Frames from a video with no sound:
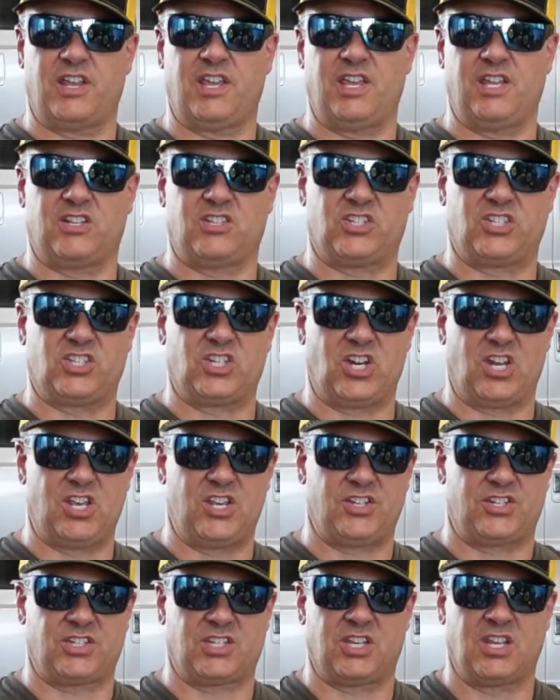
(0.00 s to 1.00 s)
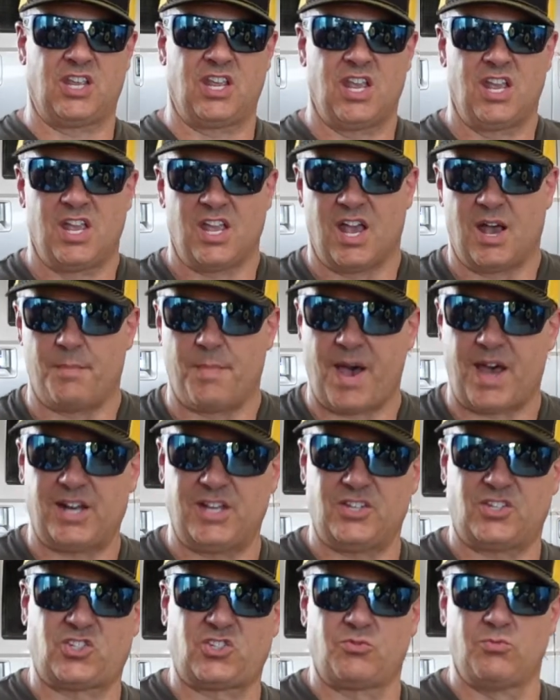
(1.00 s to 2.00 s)
It's just about
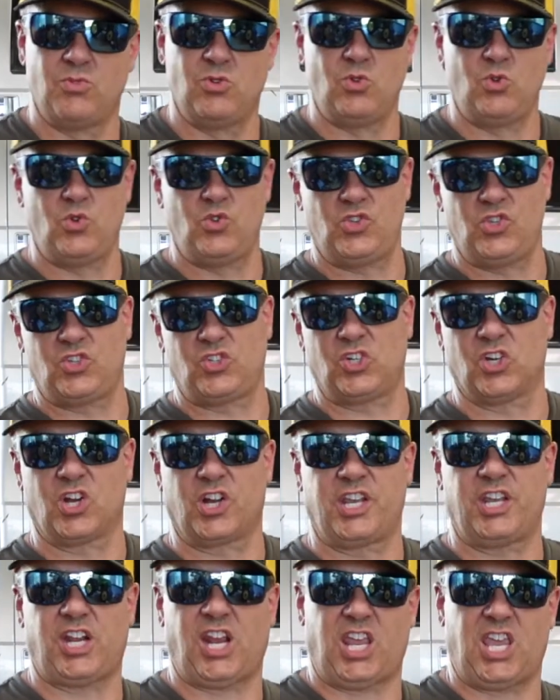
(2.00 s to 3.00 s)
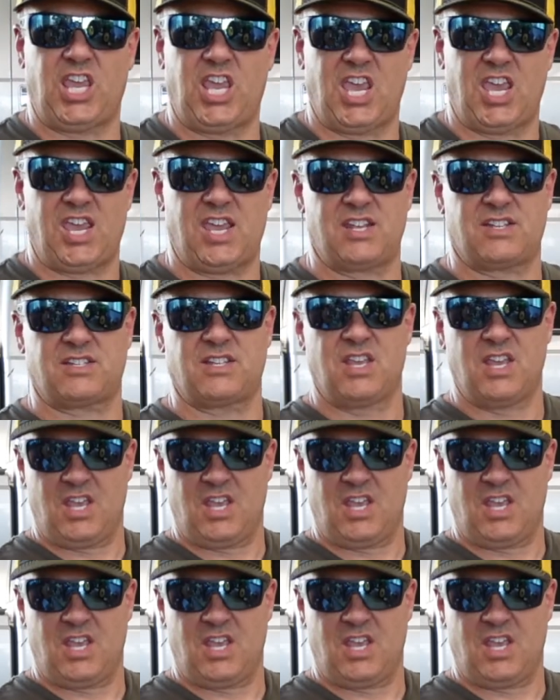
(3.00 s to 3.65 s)
as smooth as you're gonna get.